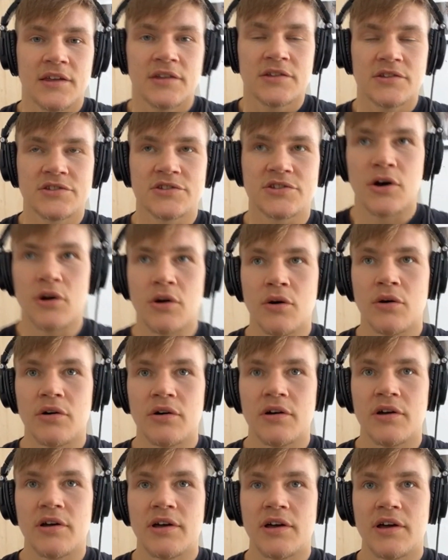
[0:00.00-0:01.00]
So
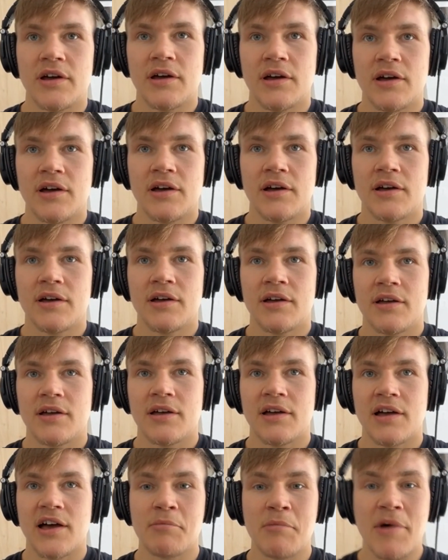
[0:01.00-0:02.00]

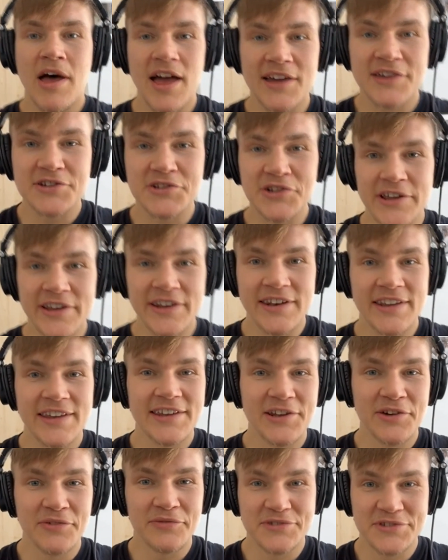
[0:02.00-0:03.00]
I'm actually in
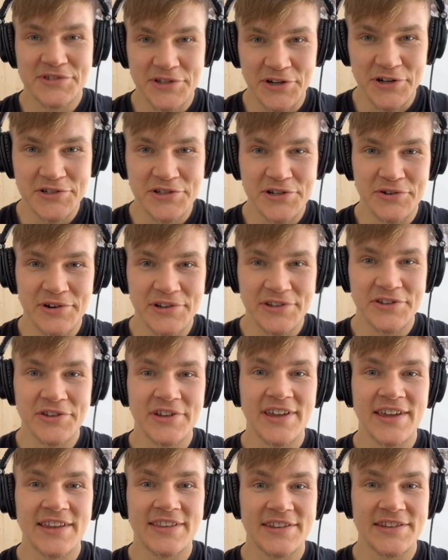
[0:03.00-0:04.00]
need of surgery to
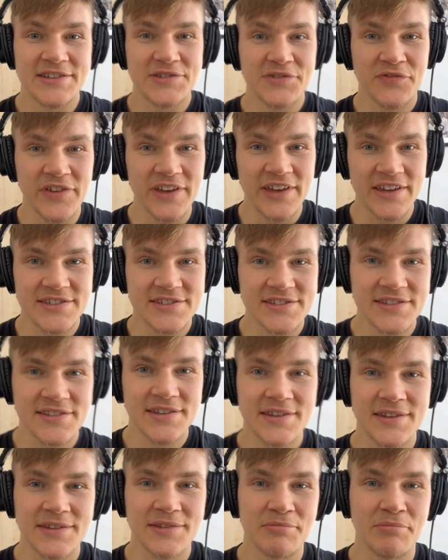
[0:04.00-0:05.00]
get this fixed,
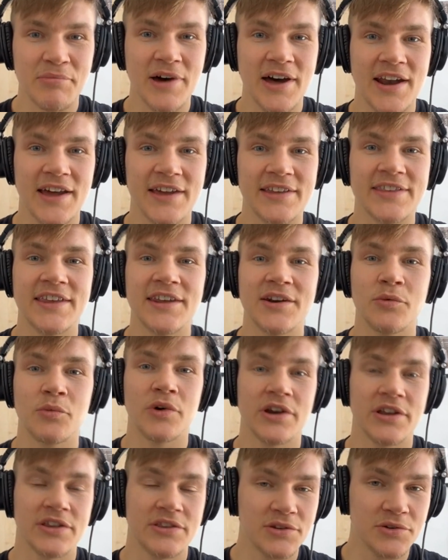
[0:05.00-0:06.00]
but I didn't
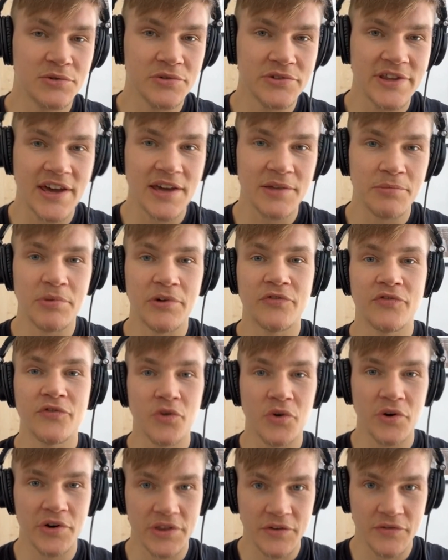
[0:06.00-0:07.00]
want to do that
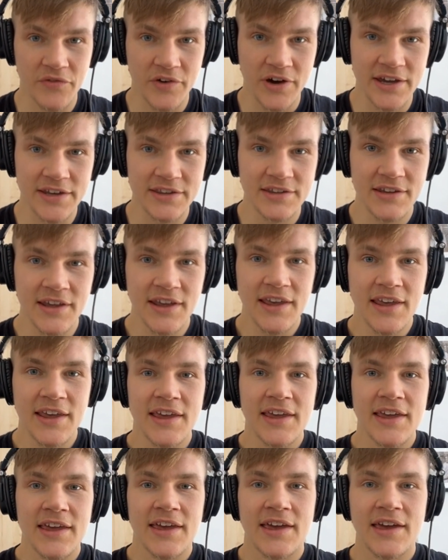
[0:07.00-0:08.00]
before the fight,
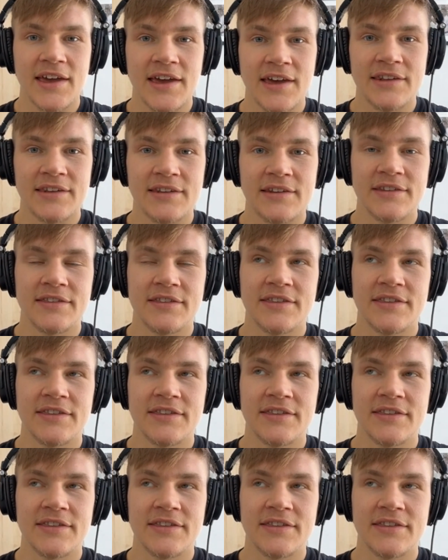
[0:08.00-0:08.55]
and